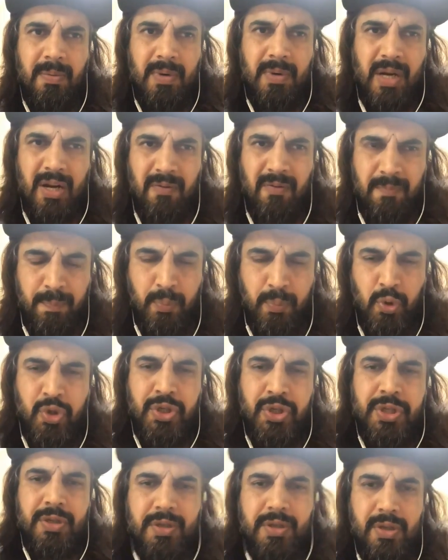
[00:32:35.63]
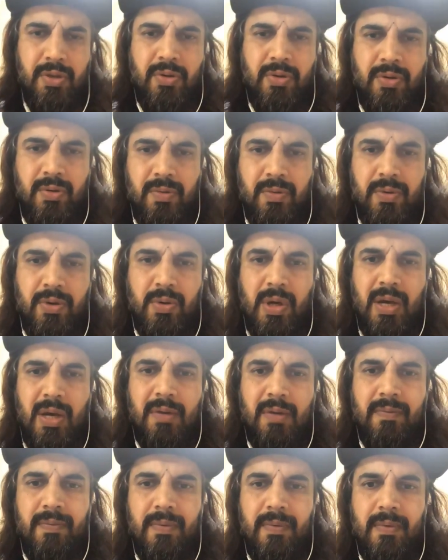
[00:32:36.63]
kind of push, you know, you
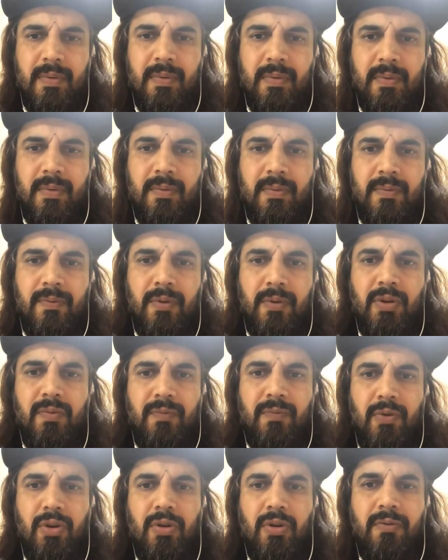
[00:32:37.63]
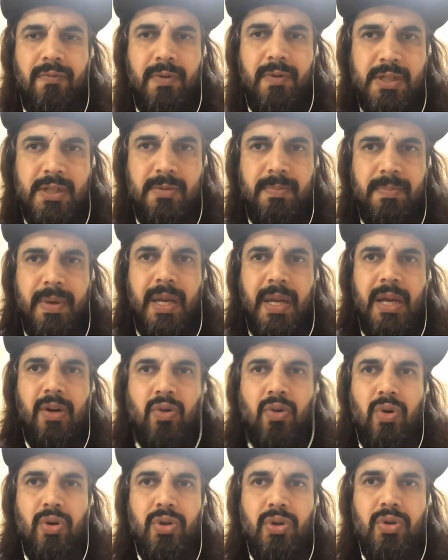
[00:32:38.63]
have for your first break
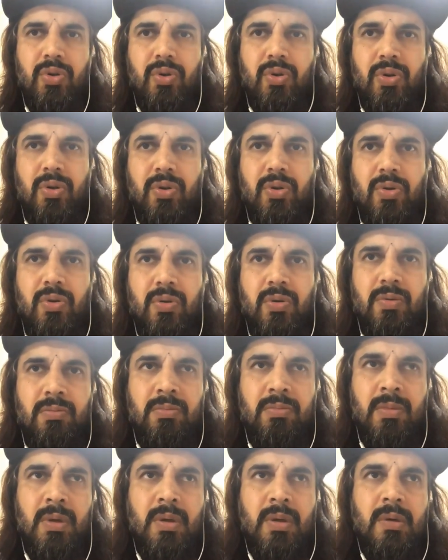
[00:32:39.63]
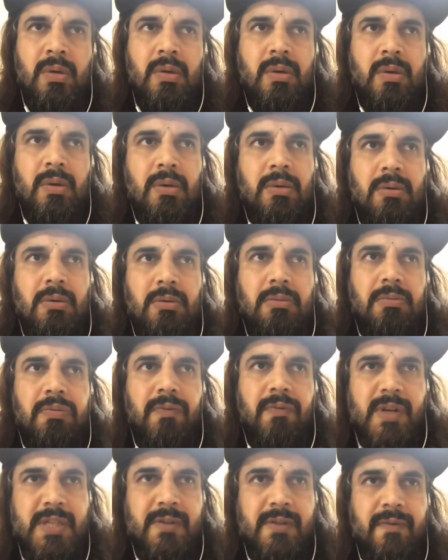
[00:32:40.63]
or your, you know,
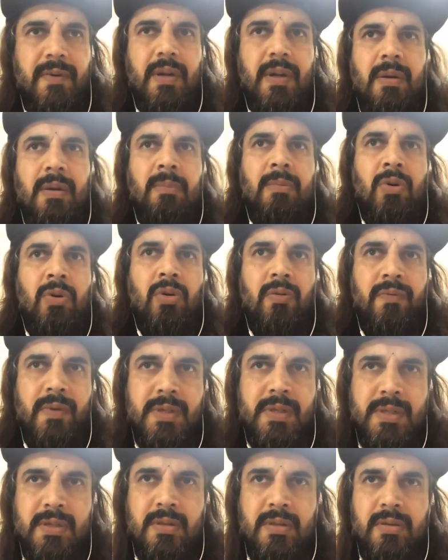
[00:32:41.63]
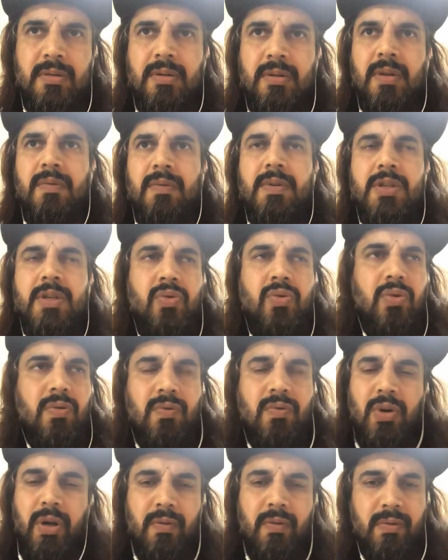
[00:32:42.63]
first film or first TV show or
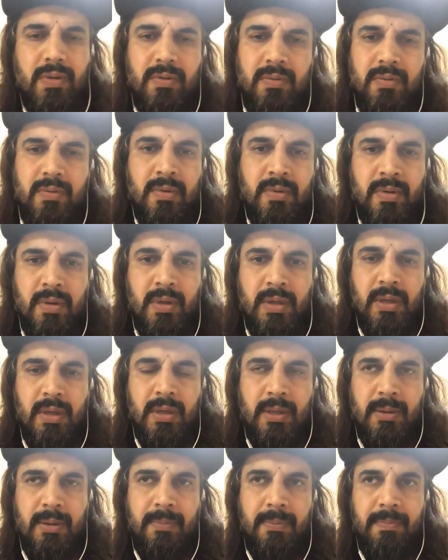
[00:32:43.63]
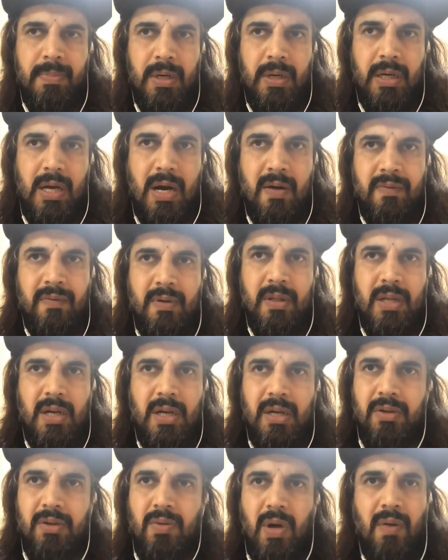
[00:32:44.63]
whatever. But after
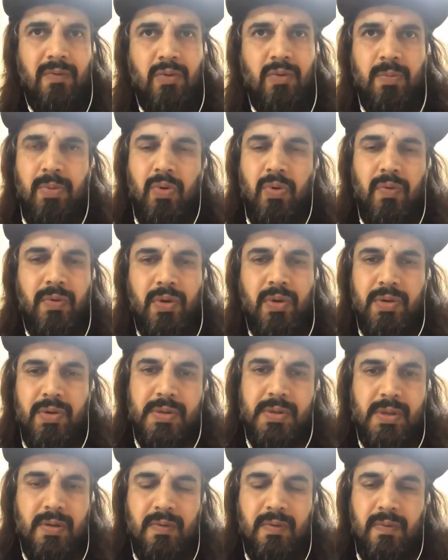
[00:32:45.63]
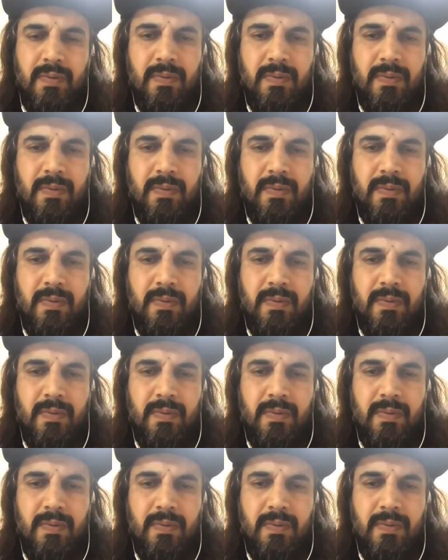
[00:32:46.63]
that, you have to prove yourself.